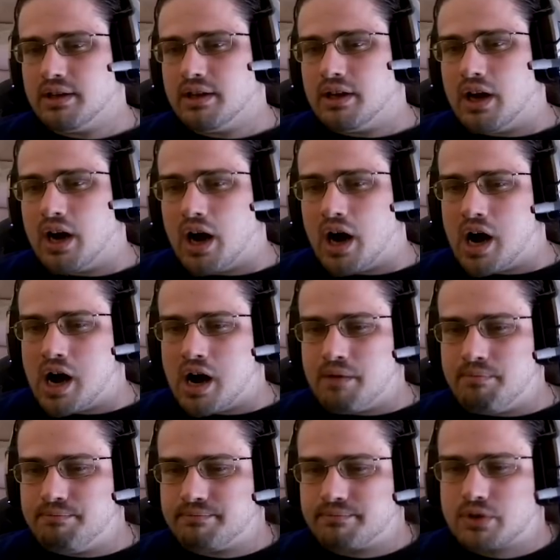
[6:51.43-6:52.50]

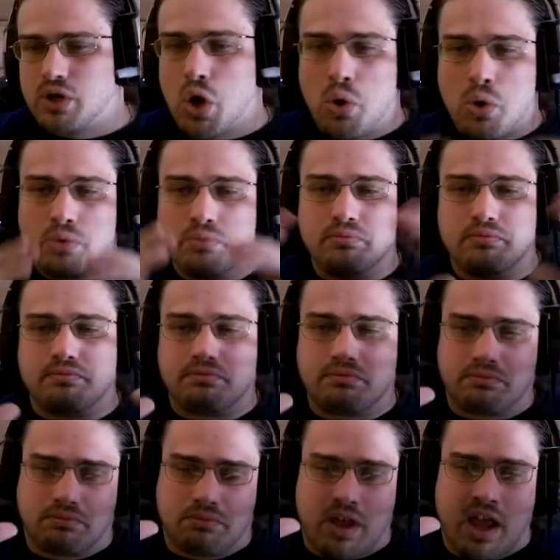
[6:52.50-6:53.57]
Cone,
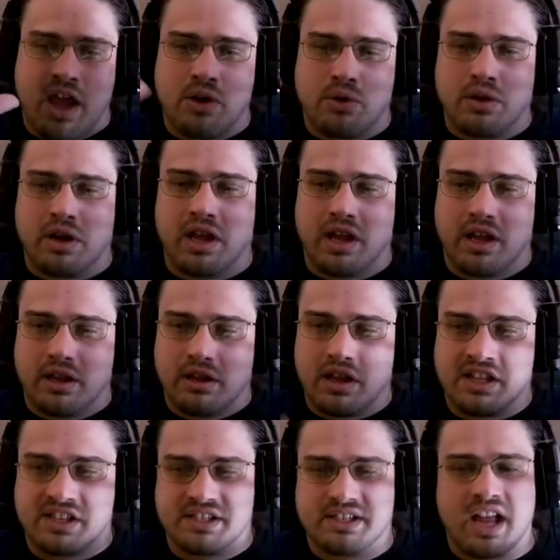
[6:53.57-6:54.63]
AoE,
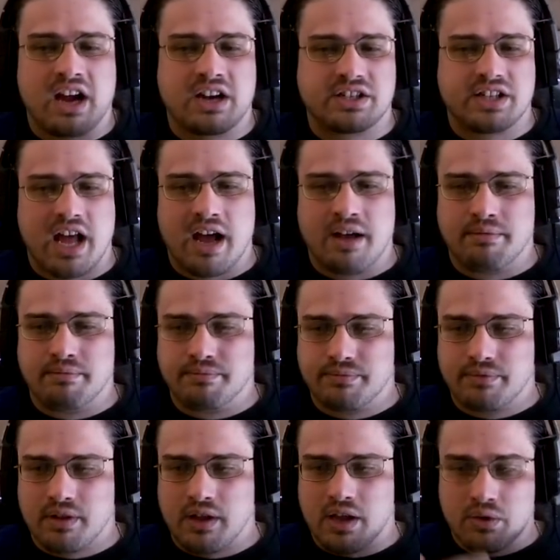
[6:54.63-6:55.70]
it snares them
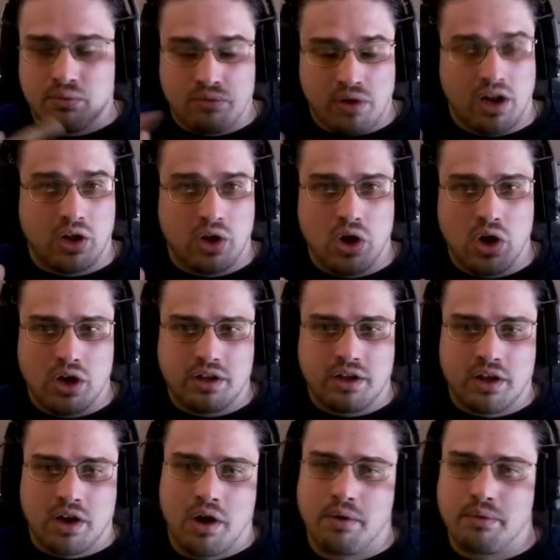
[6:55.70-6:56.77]
really good, you
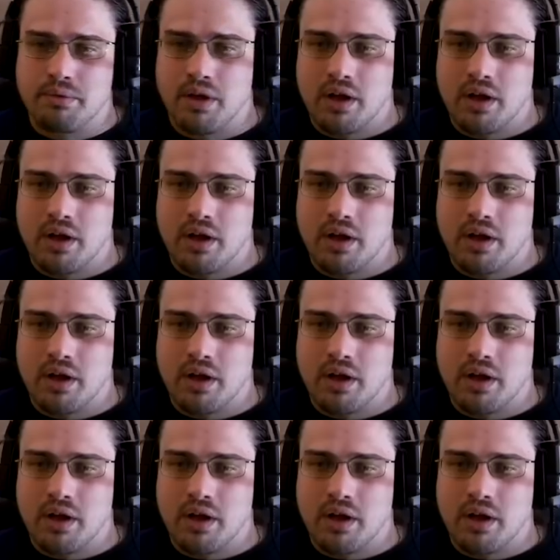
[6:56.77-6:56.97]
know.